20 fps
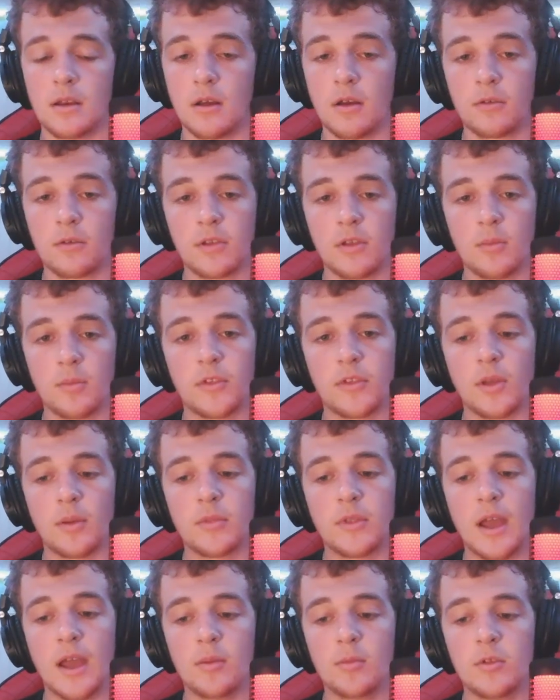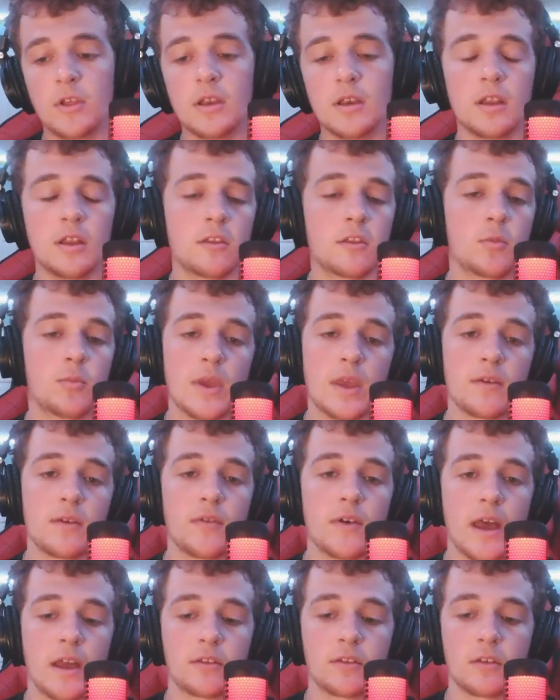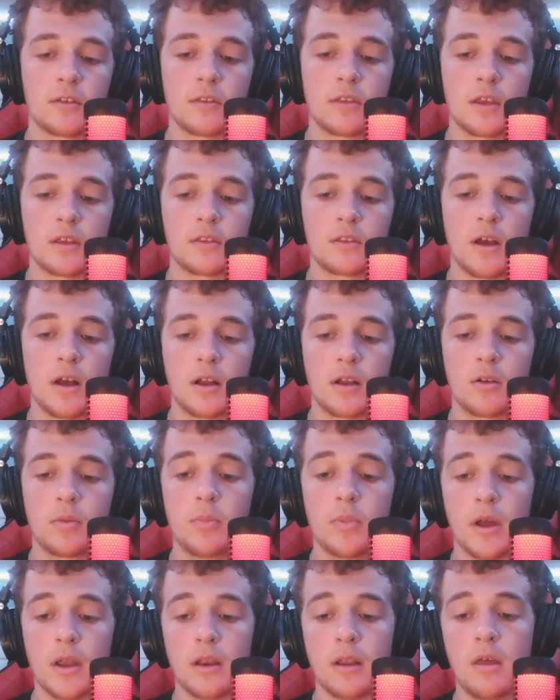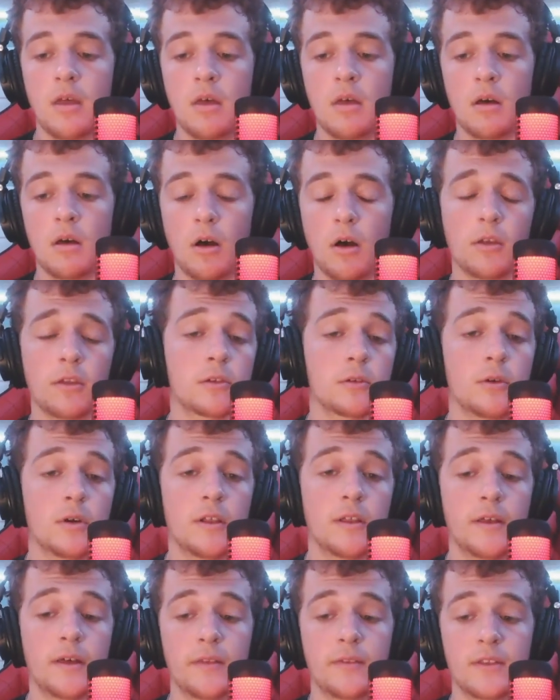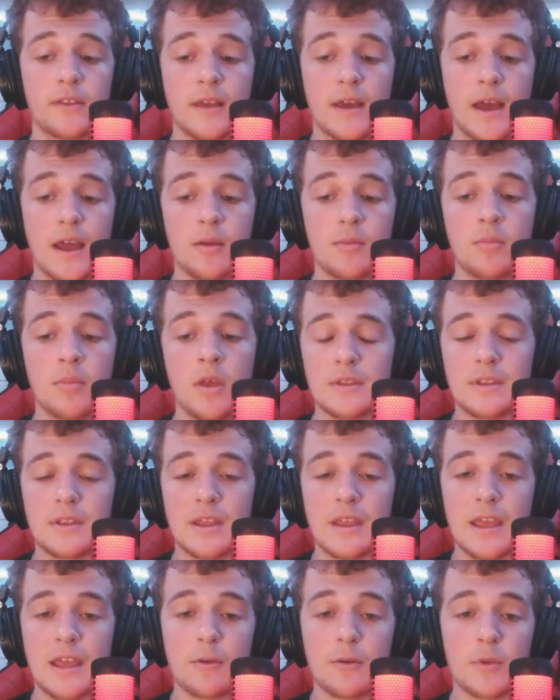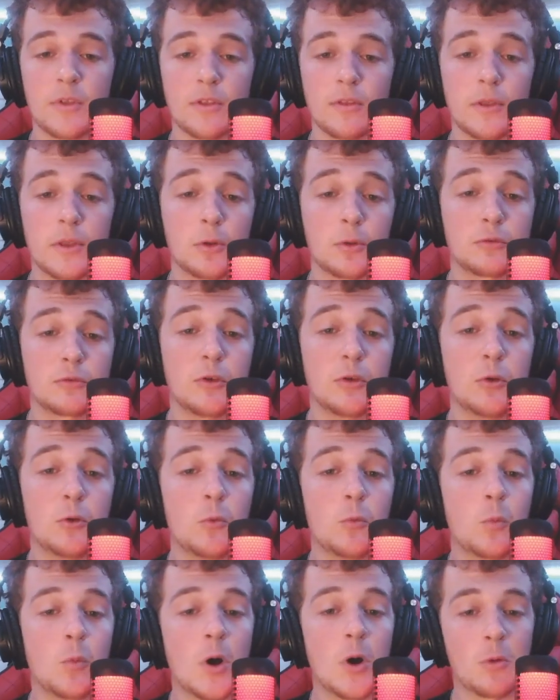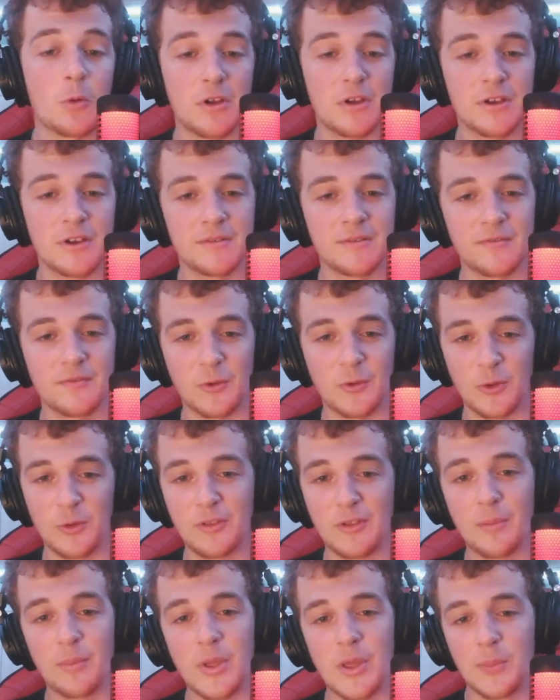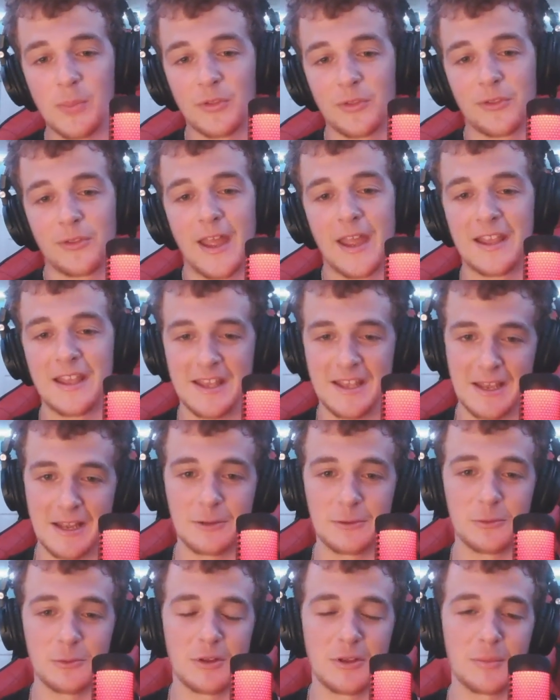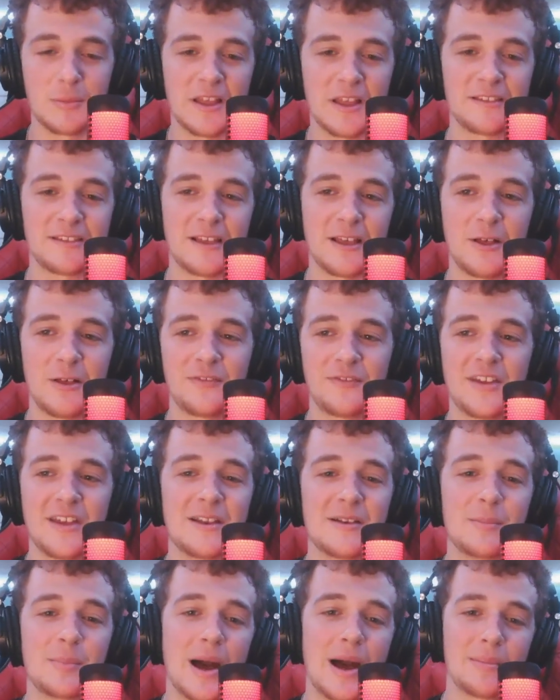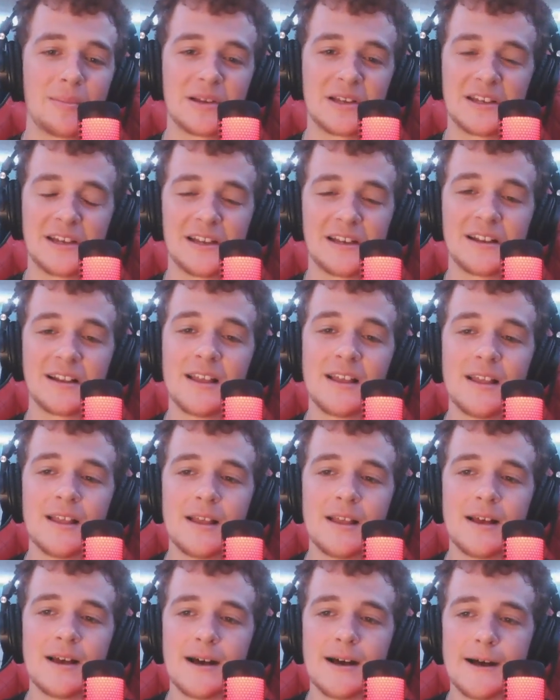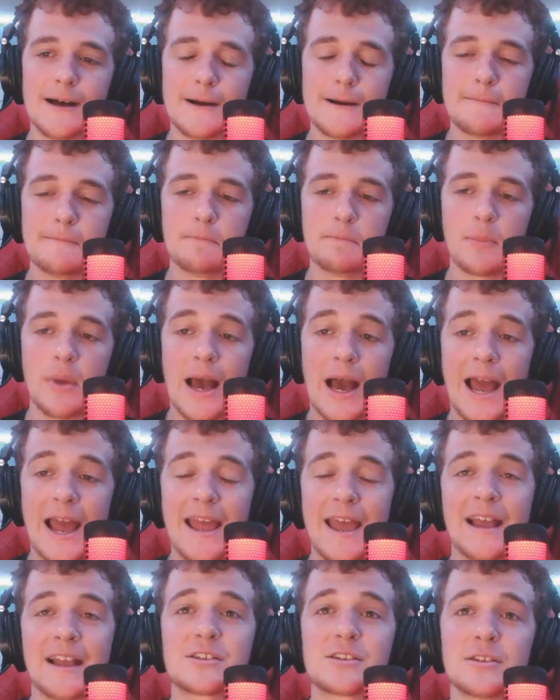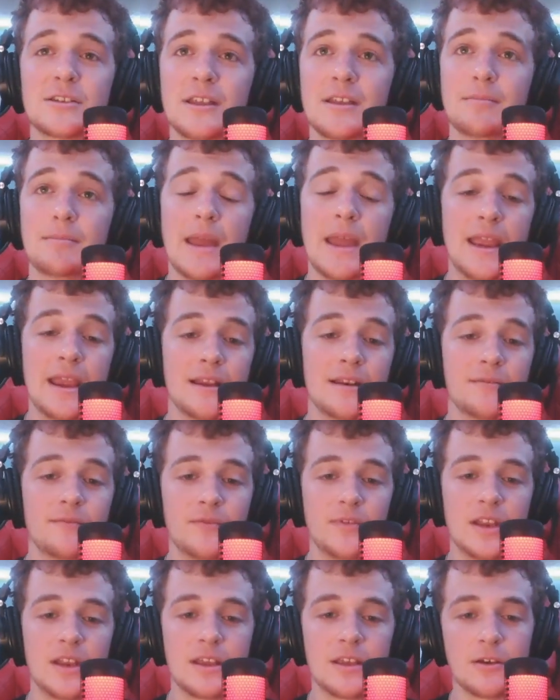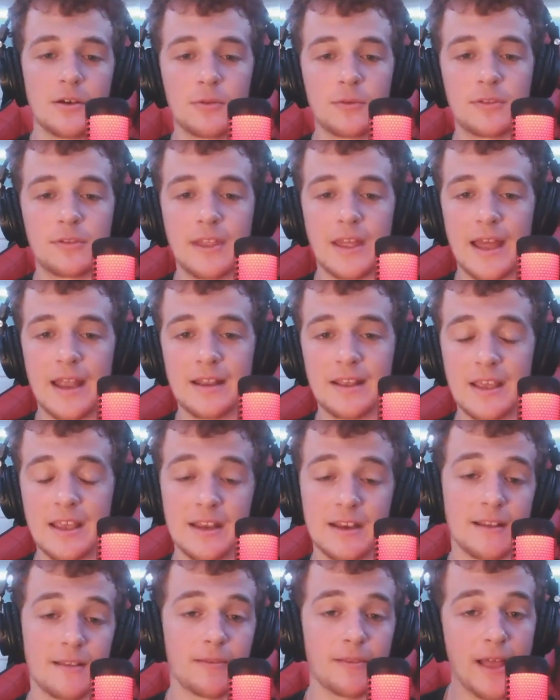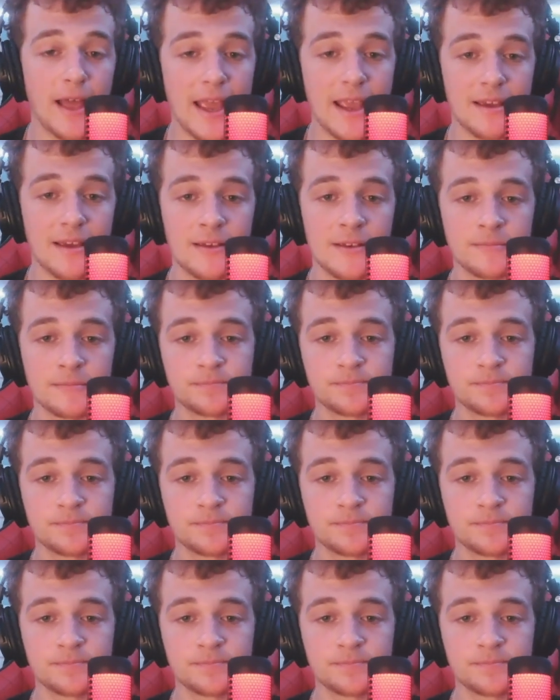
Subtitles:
Sometimes he did speak facts on TikTok, but also a lot of the time he was a little too woke for some people's liking, including myself and Papa Gut. I actually made videos that he didn't like.